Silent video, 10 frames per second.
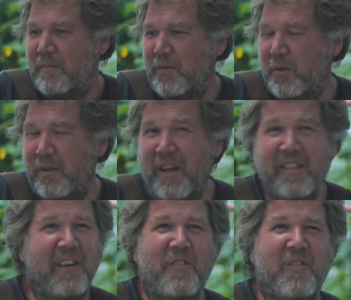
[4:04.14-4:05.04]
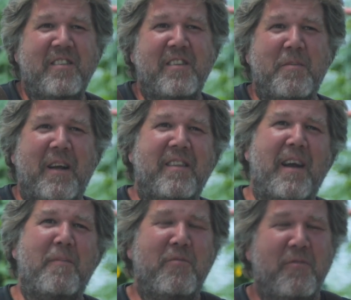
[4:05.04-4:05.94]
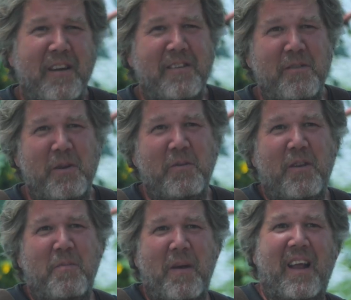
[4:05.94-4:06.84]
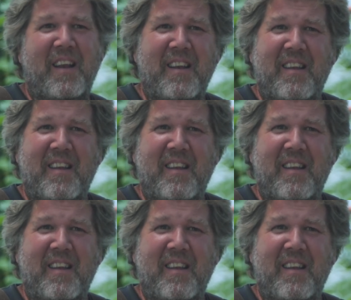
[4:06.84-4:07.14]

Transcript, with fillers: There was nothing efficient about the operation. We would spend